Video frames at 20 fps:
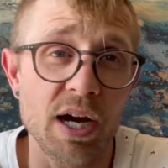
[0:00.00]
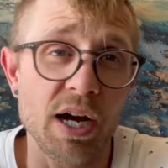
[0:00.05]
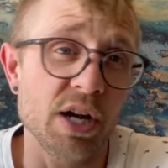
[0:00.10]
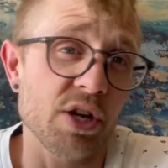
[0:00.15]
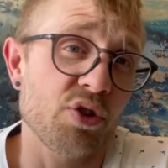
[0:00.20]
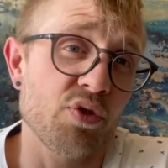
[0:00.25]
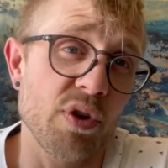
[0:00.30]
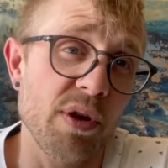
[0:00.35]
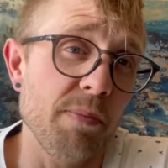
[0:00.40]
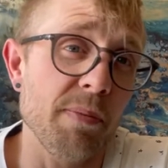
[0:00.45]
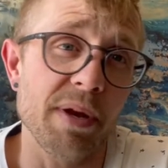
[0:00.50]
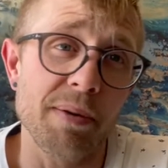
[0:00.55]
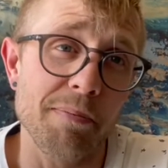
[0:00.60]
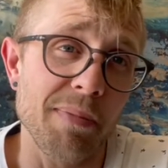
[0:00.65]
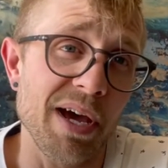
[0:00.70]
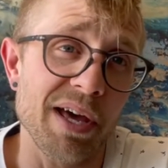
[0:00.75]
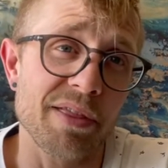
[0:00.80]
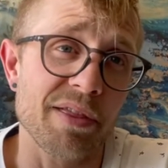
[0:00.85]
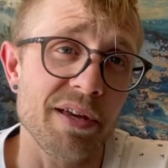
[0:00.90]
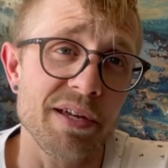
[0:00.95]
treatment
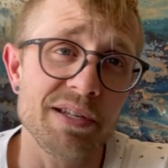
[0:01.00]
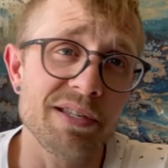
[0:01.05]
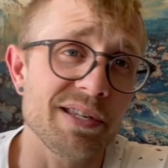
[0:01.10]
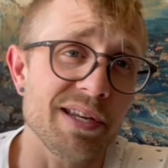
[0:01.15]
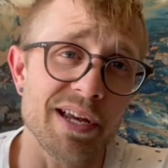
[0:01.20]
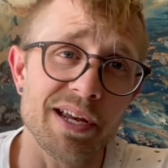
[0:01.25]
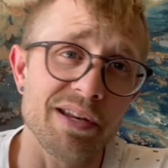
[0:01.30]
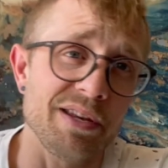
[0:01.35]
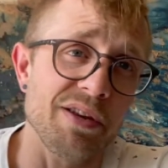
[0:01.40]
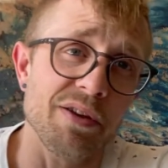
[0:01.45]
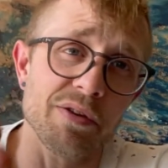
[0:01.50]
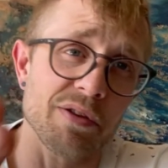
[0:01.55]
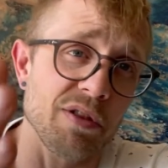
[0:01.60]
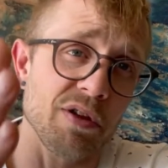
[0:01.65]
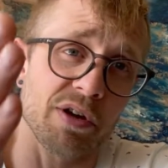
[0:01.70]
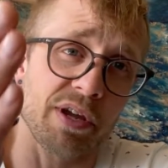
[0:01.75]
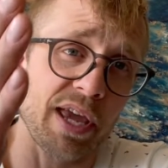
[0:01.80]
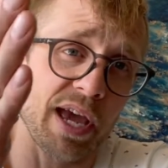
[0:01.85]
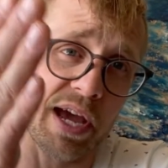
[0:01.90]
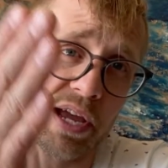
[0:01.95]
methods, and you'd
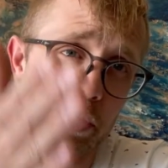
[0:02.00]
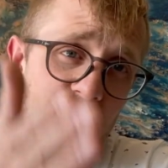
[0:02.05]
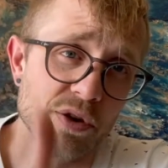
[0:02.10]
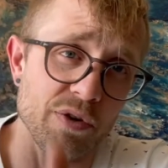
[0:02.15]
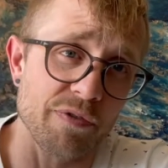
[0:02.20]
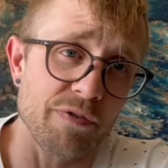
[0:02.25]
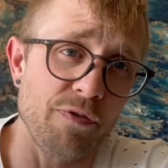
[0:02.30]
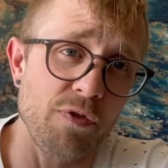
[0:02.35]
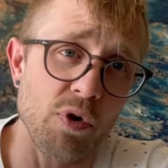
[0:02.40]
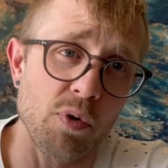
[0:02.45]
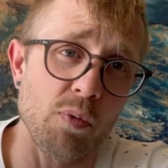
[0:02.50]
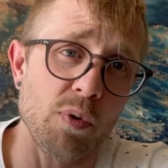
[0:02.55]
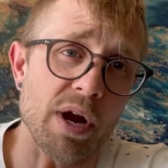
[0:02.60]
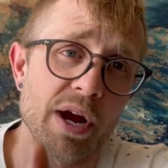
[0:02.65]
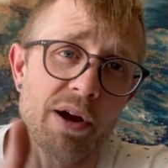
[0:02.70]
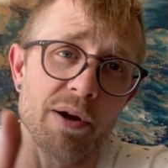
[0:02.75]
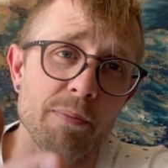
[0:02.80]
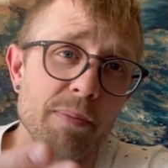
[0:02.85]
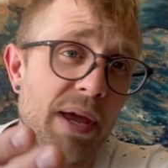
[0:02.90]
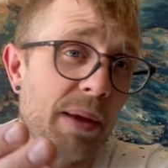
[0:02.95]
look at your
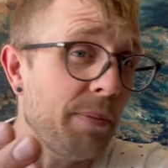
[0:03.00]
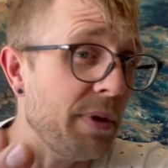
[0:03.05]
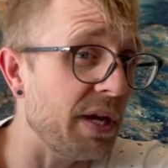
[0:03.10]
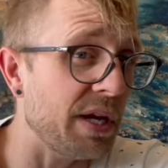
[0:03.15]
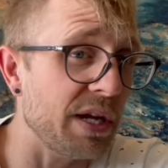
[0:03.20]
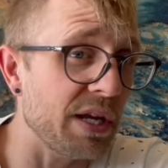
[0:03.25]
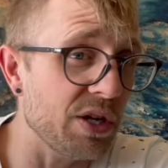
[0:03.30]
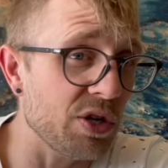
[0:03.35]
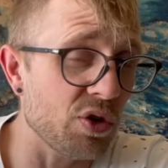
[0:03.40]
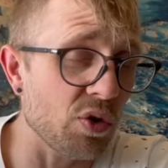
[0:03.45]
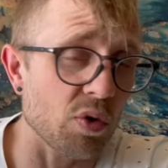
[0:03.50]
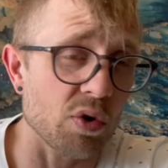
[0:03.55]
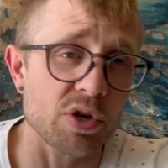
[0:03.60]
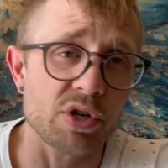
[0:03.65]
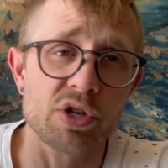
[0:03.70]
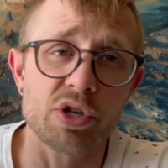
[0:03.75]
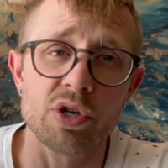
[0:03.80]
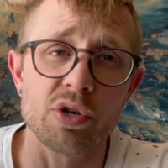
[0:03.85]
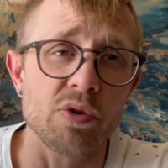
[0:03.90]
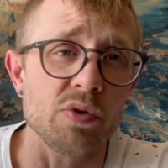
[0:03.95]
footwear, maybe an indoor
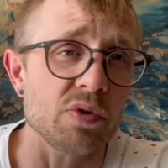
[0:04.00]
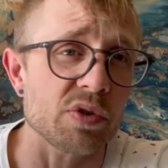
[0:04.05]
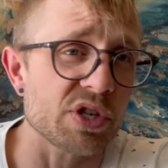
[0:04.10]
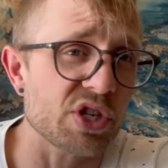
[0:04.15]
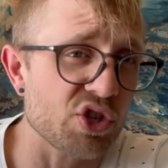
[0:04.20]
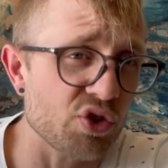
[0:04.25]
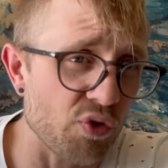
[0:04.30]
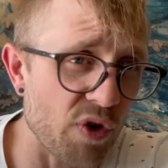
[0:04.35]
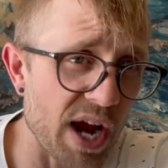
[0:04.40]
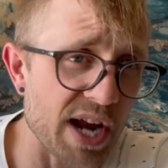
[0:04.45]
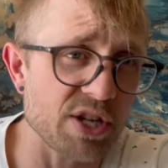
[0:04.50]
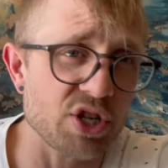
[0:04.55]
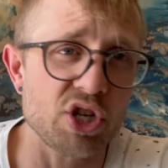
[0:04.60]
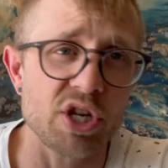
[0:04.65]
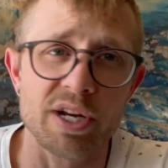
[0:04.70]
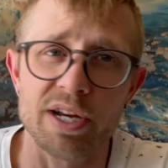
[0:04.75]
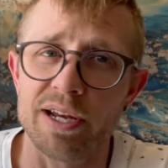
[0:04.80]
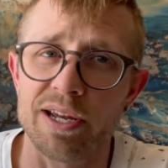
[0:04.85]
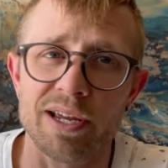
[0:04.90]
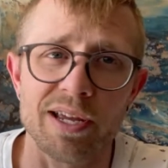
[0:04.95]
shoe,
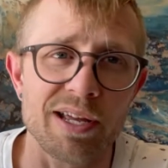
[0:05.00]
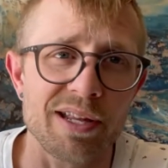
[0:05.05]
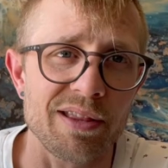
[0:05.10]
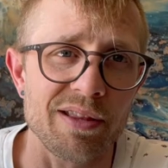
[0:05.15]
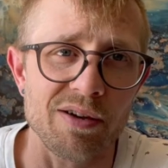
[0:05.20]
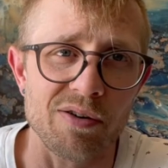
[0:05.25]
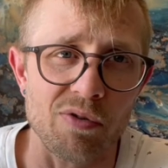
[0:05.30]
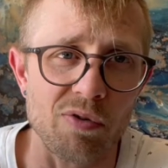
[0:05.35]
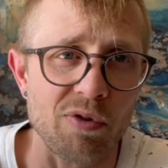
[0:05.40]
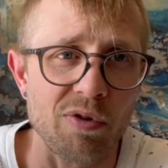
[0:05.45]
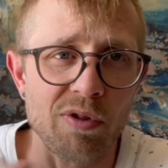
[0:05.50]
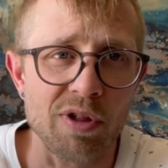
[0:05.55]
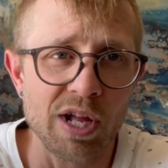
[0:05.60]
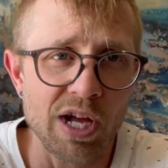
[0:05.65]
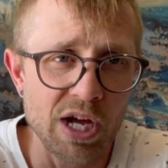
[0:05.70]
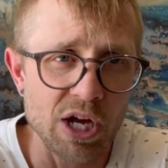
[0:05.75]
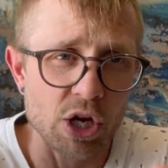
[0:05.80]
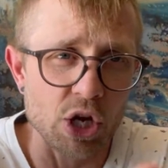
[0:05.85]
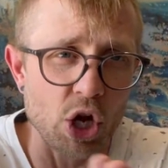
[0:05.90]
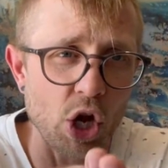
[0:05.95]
stretching, and the whole
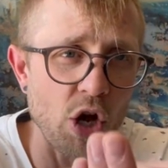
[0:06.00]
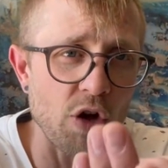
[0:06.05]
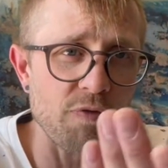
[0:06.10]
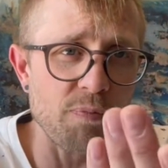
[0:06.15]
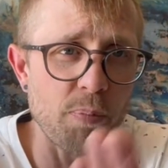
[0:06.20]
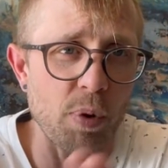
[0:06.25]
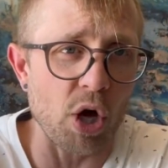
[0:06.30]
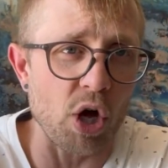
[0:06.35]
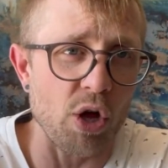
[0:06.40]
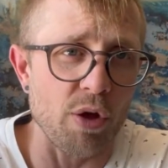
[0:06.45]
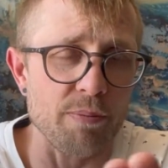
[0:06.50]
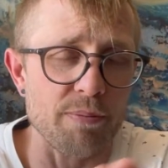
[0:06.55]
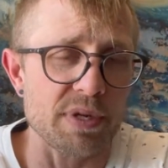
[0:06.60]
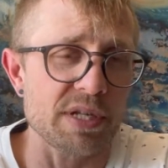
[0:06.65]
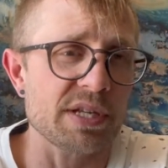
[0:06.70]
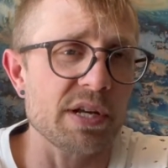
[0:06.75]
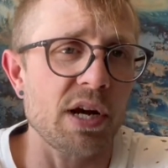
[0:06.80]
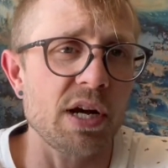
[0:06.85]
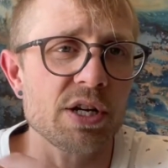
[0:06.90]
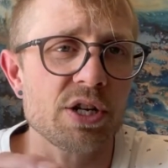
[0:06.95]
golf ball
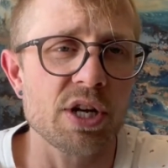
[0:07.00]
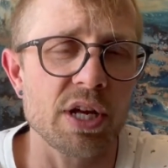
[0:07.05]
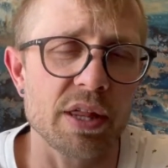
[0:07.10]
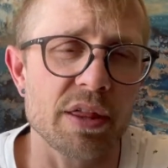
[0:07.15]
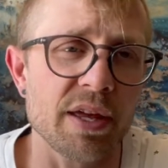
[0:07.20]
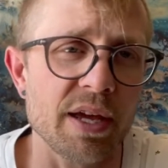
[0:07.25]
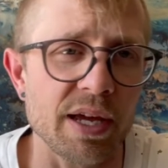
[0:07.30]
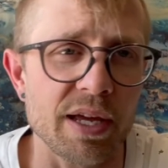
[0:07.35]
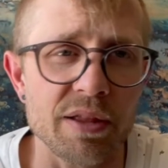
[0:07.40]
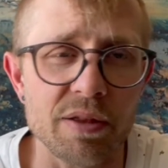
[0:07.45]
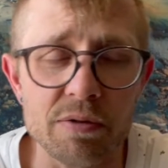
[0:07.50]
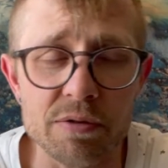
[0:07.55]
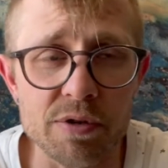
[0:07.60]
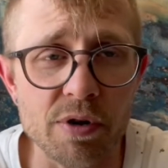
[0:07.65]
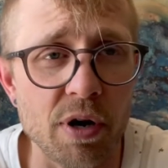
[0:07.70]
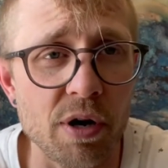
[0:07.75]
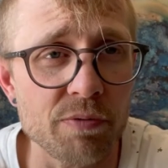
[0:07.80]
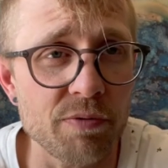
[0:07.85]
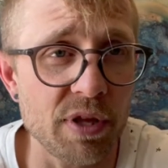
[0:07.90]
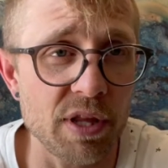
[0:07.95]
massaging thing. And those are
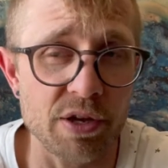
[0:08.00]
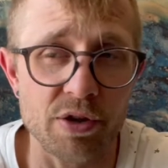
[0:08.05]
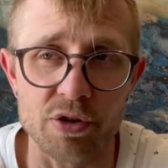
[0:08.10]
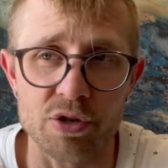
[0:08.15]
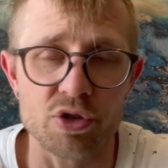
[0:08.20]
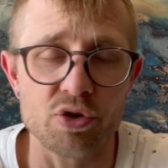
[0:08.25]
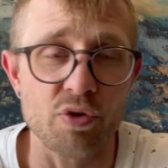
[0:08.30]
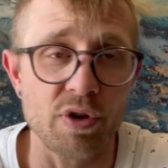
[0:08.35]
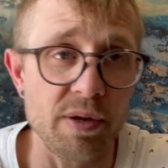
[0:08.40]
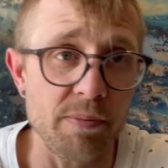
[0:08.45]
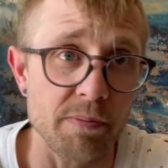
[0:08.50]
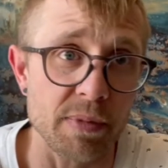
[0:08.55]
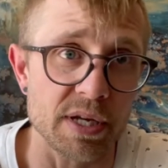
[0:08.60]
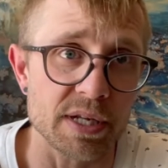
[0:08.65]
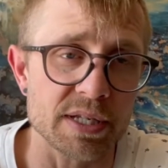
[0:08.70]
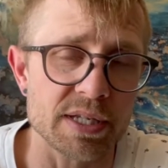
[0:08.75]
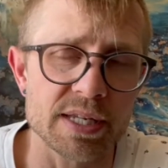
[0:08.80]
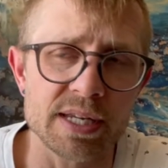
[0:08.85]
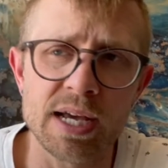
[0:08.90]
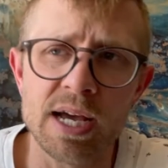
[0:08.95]
all really good
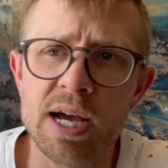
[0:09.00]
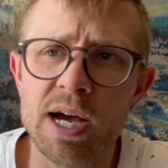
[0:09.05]
treatments.